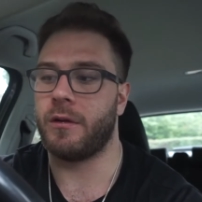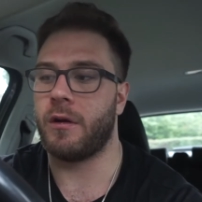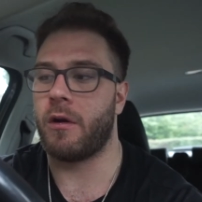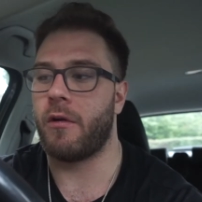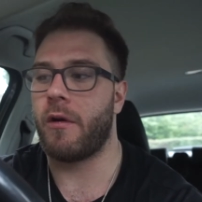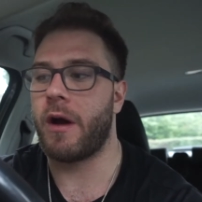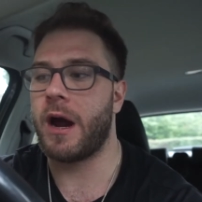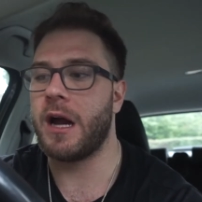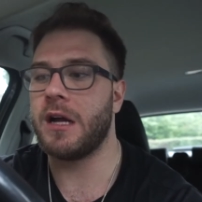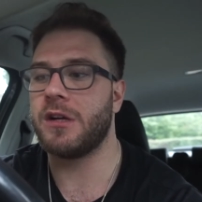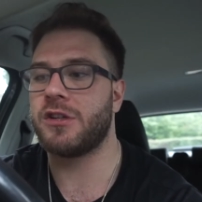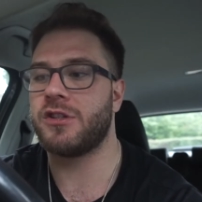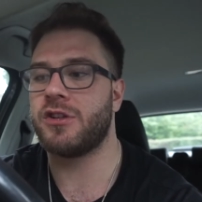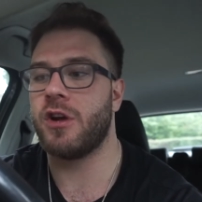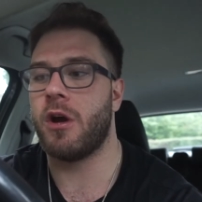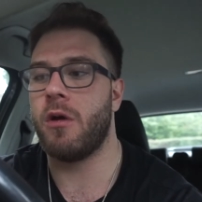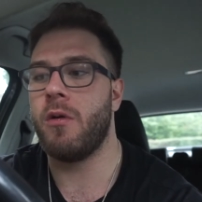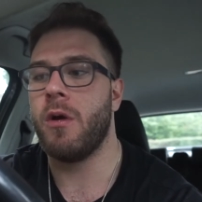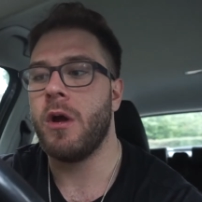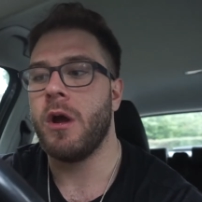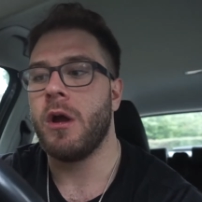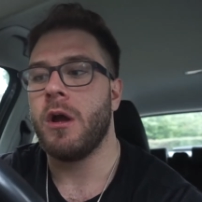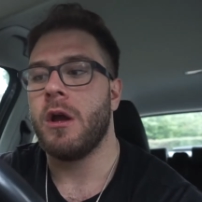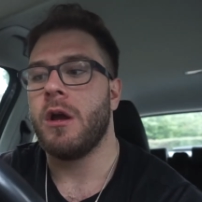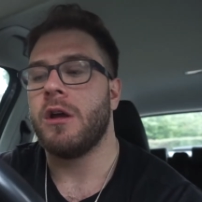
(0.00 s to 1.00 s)
All right, so
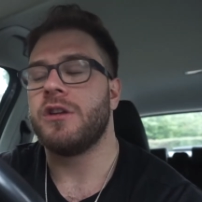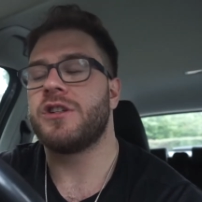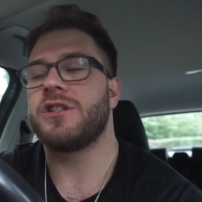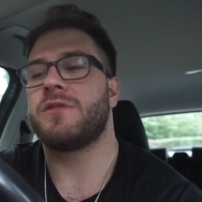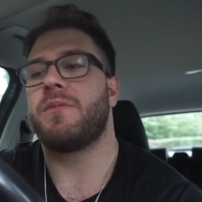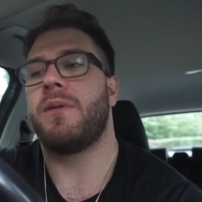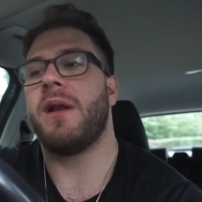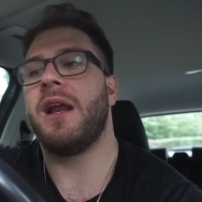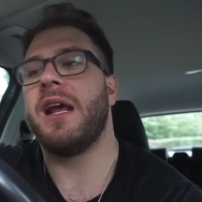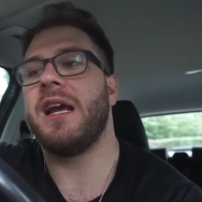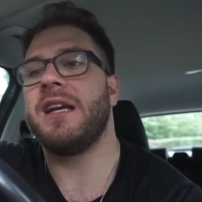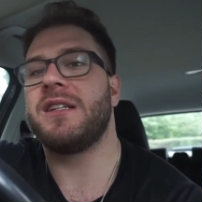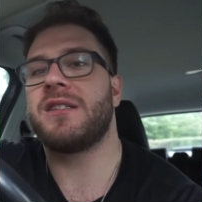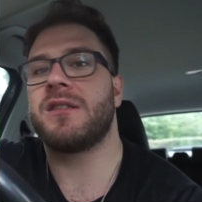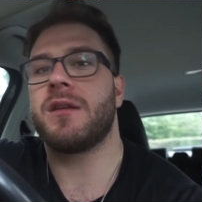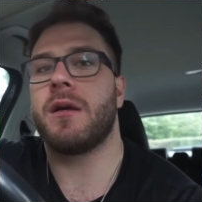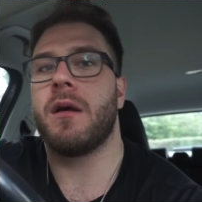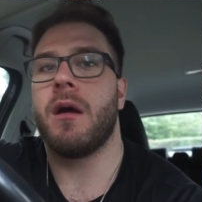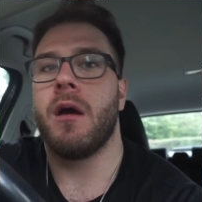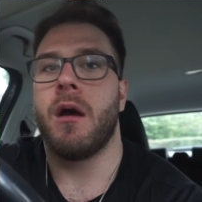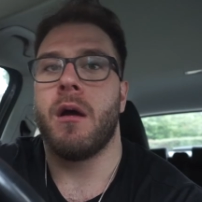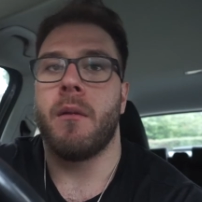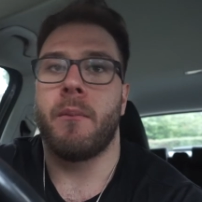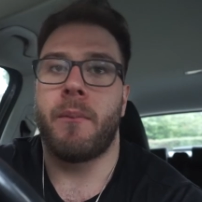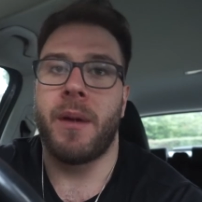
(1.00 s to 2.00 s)
just please
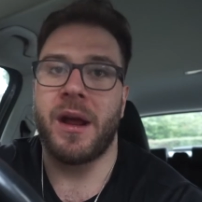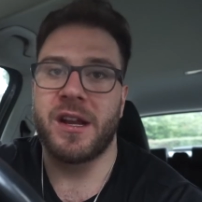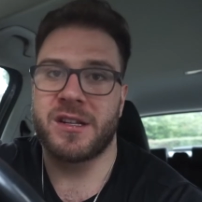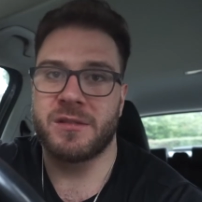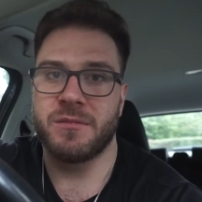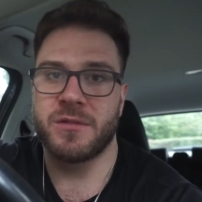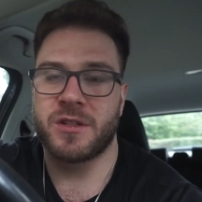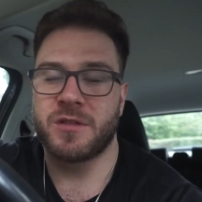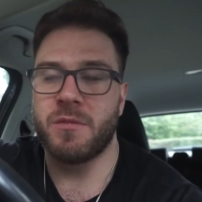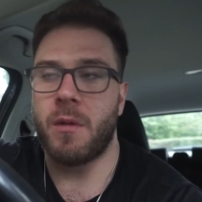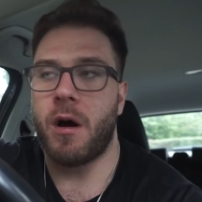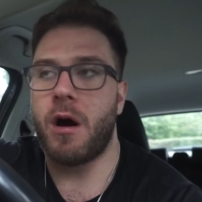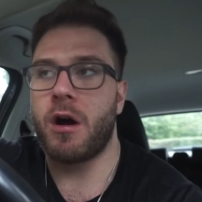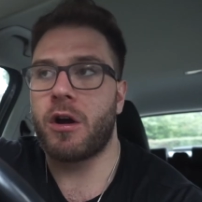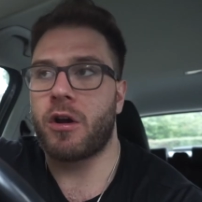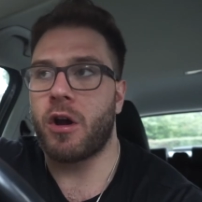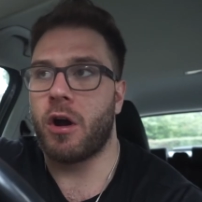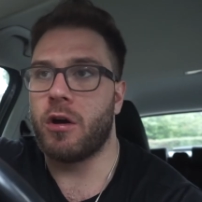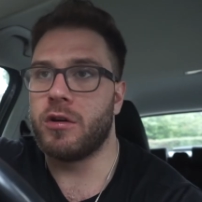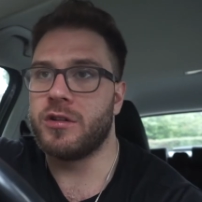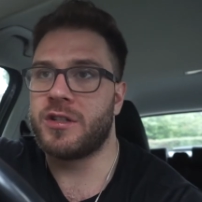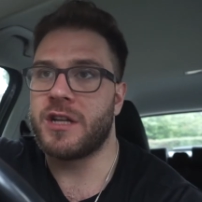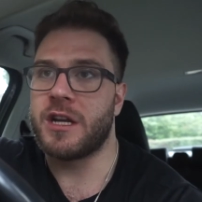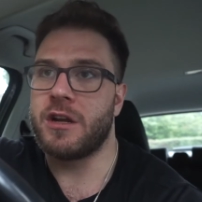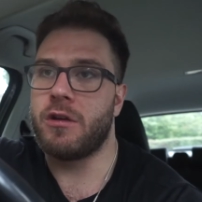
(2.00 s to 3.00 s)
pick some smart
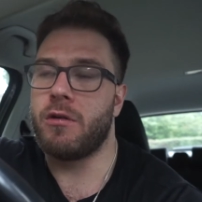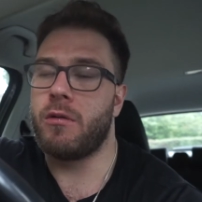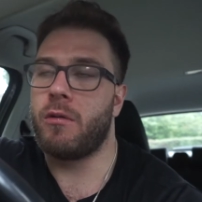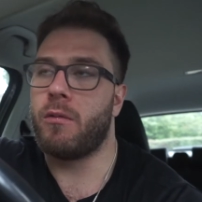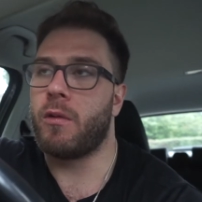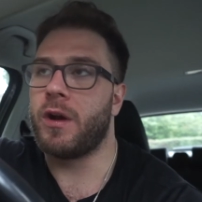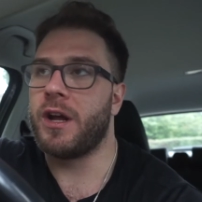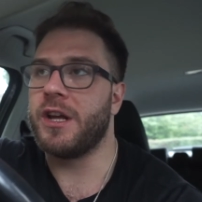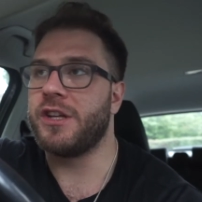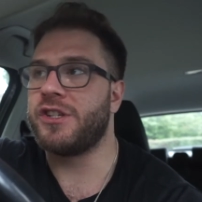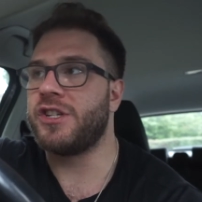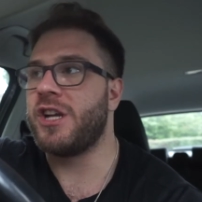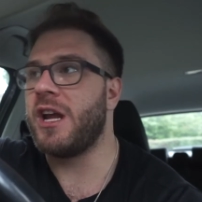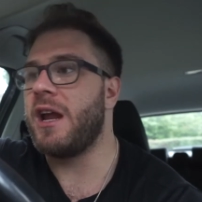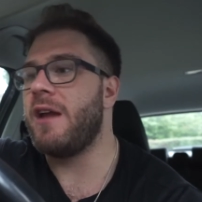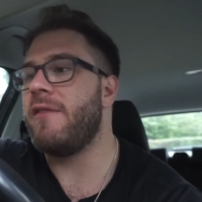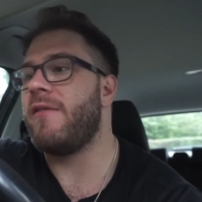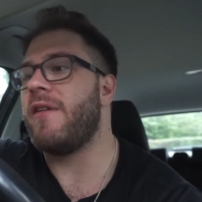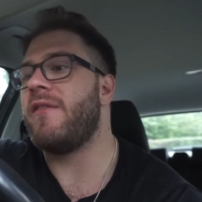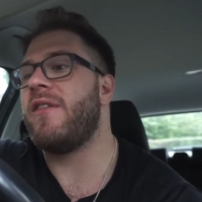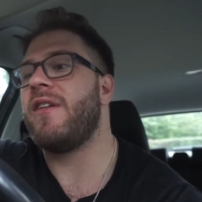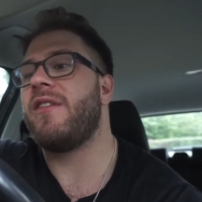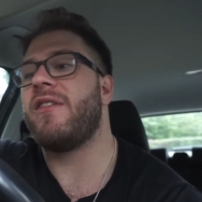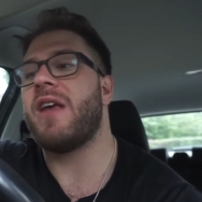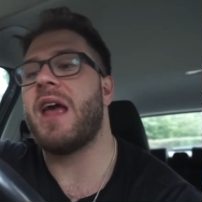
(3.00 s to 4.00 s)
goals that you want to achieve.
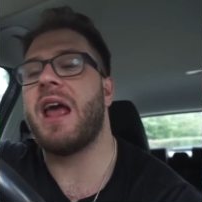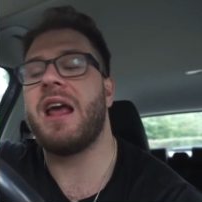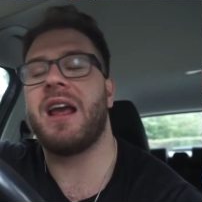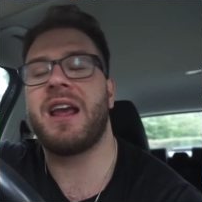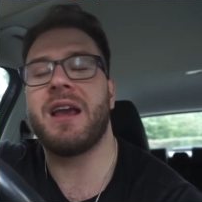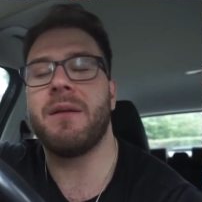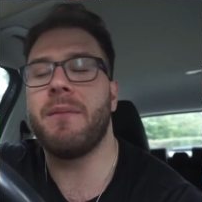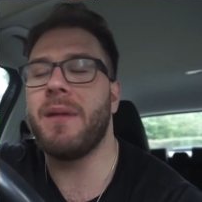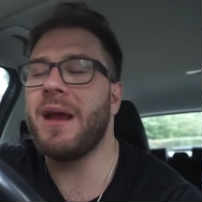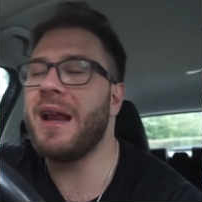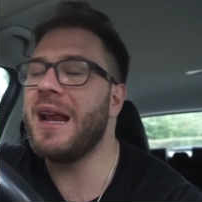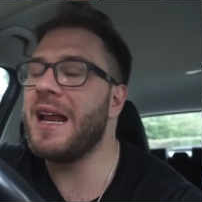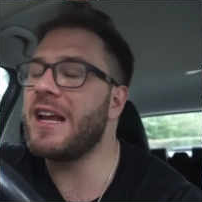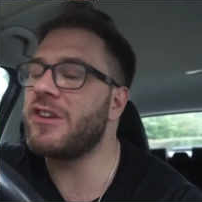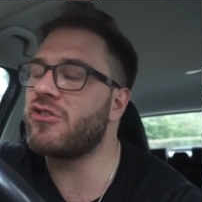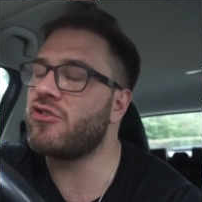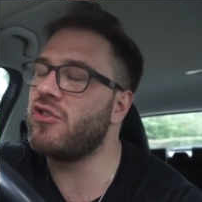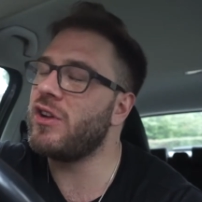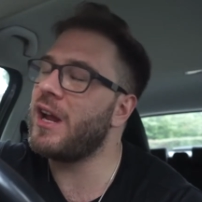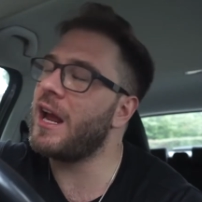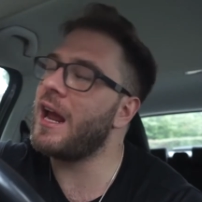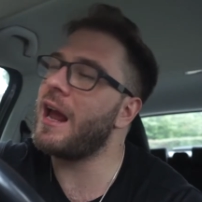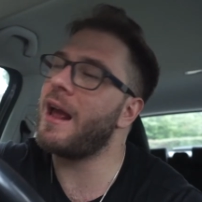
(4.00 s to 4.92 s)
If it can be literally